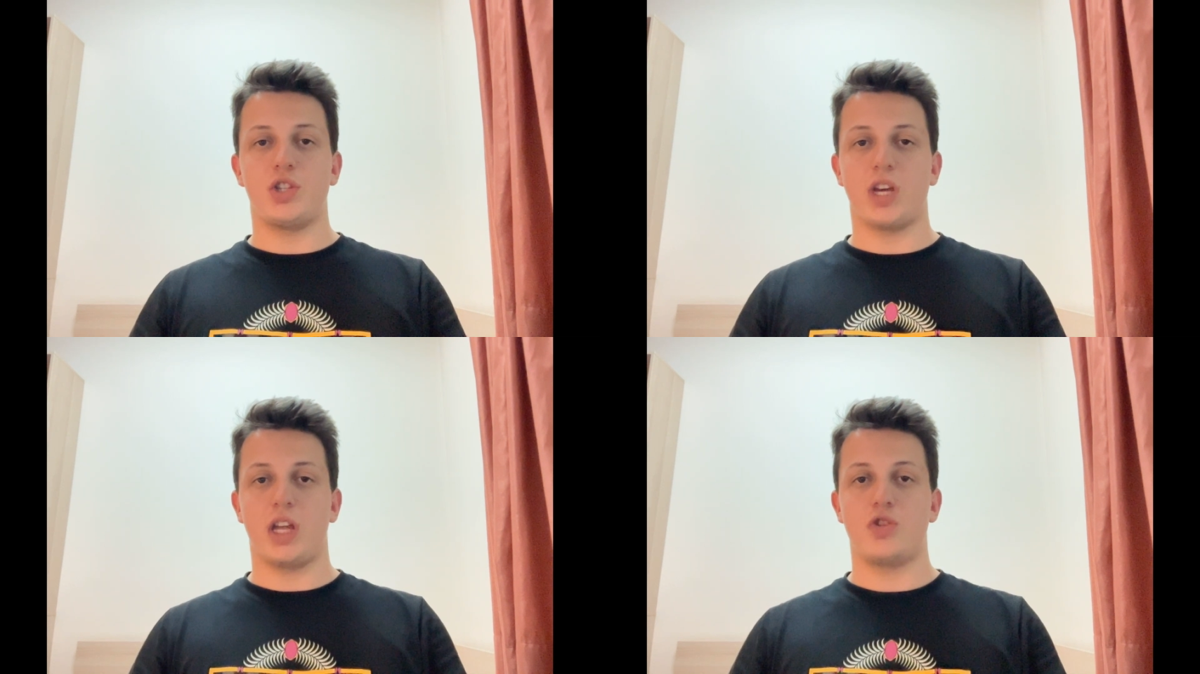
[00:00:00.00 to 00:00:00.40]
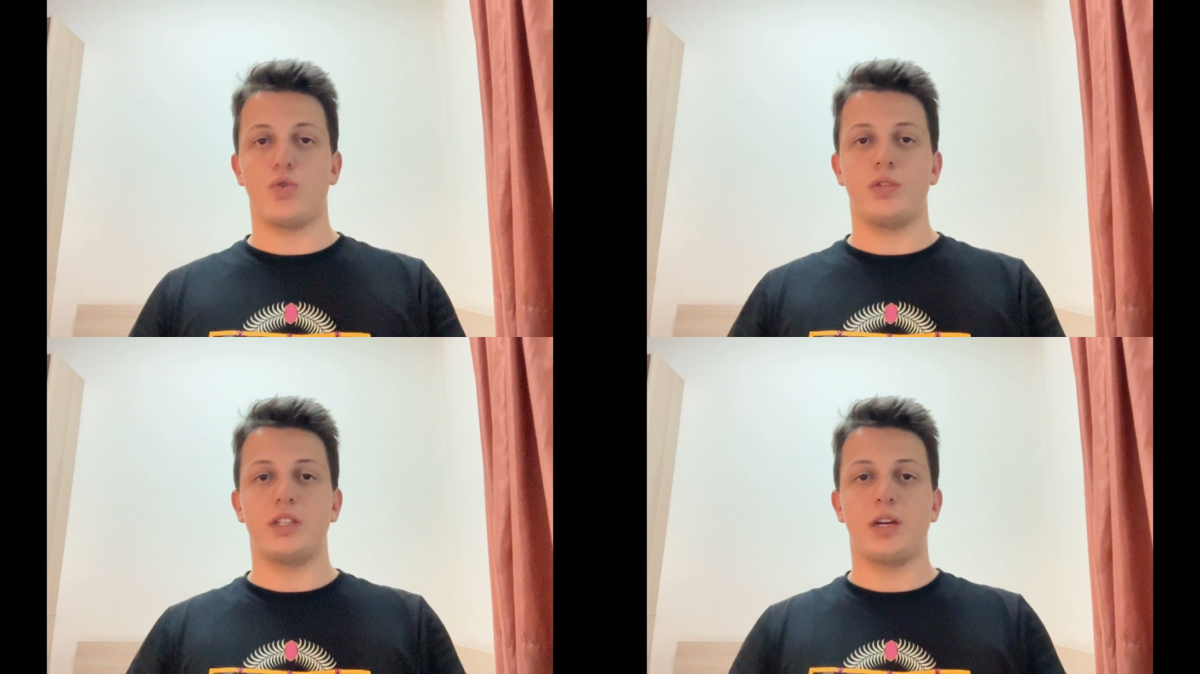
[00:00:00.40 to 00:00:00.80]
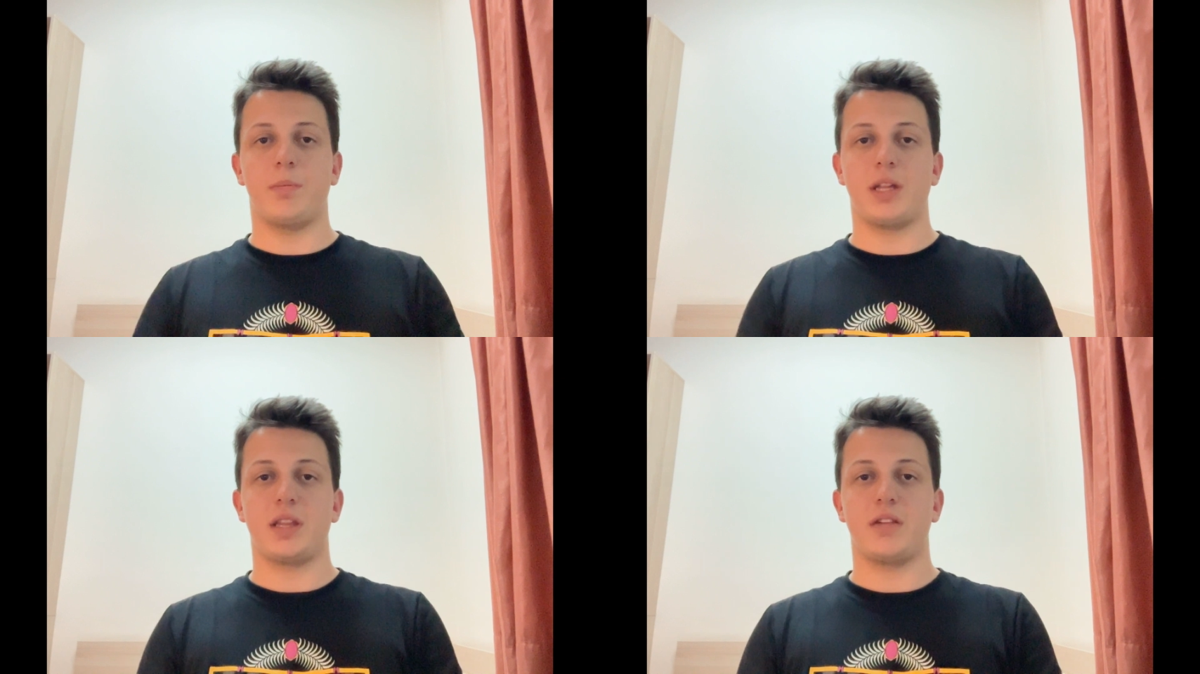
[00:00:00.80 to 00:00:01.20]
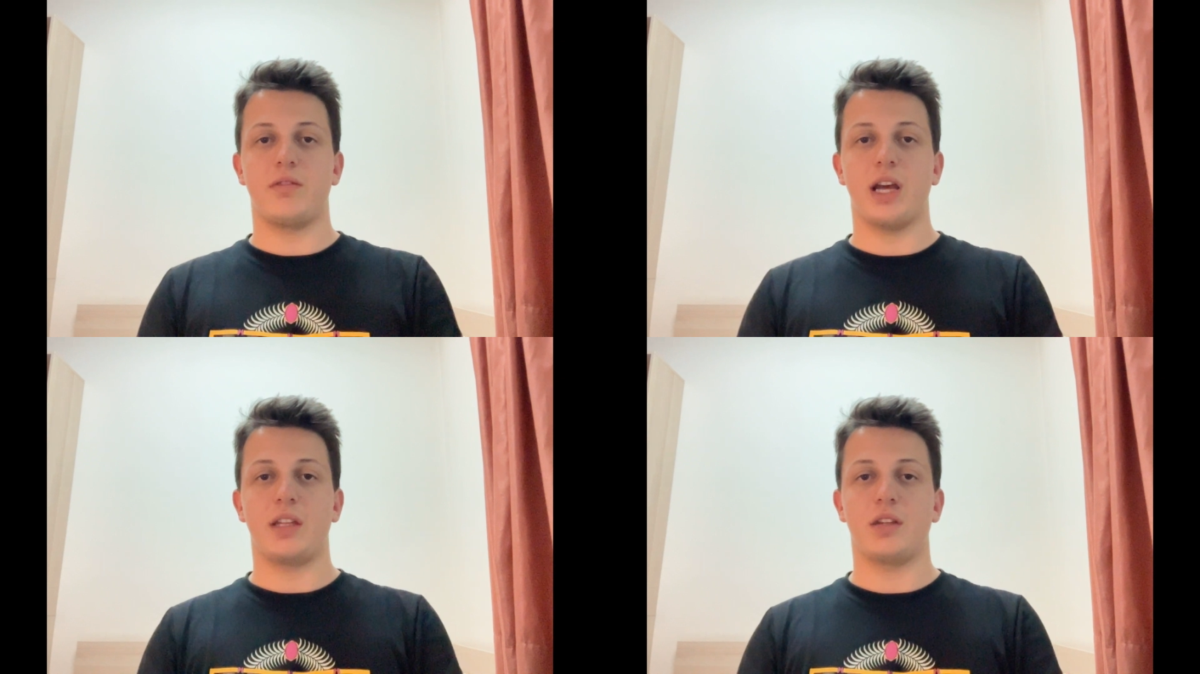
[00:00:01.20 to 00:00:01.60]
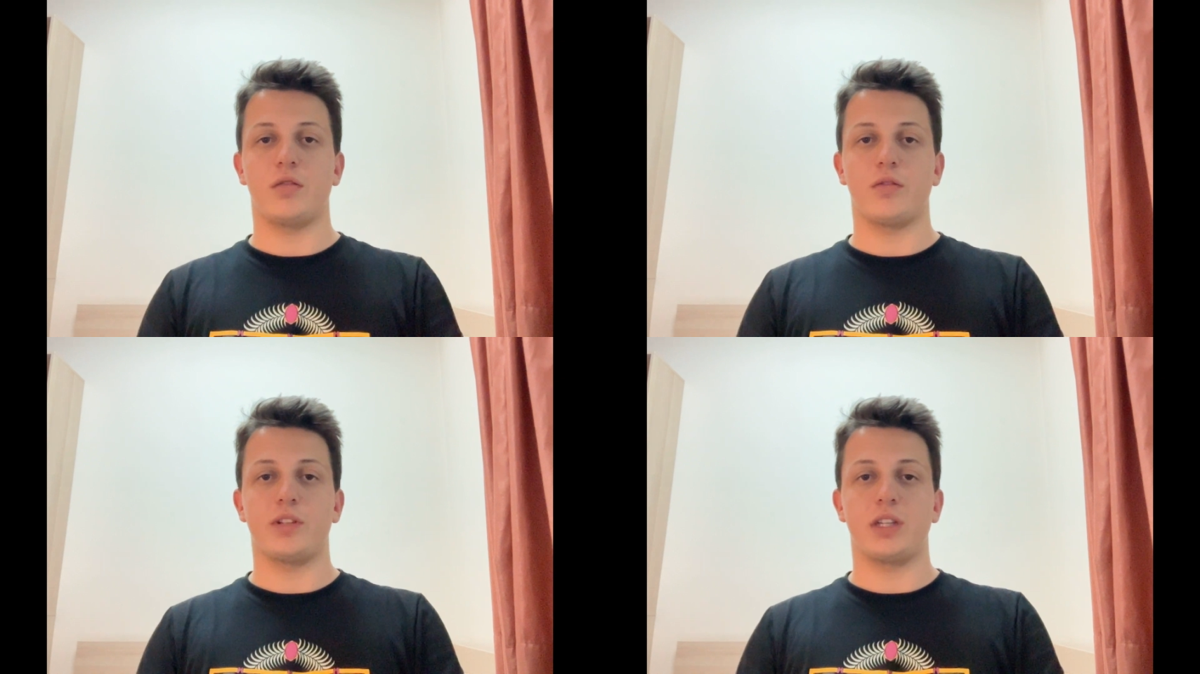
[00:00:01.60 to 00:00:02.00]
change on the capacitive reactance
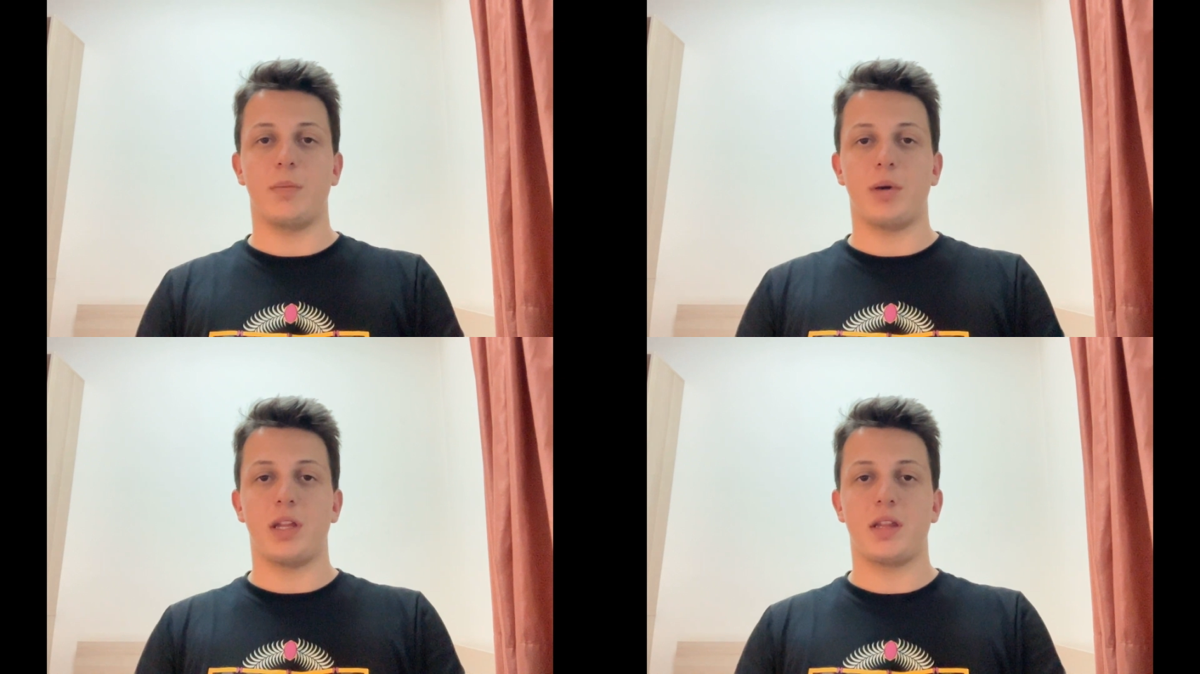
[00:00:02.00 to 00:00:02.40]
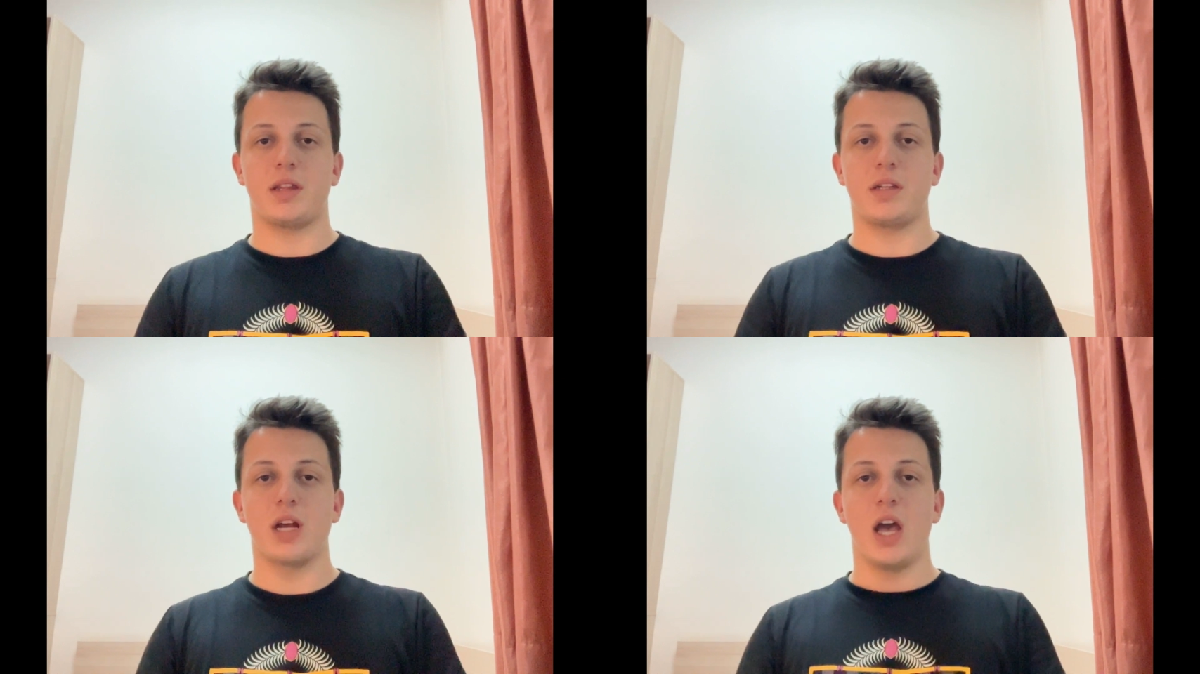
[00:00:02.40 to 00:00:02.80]
of the capacitor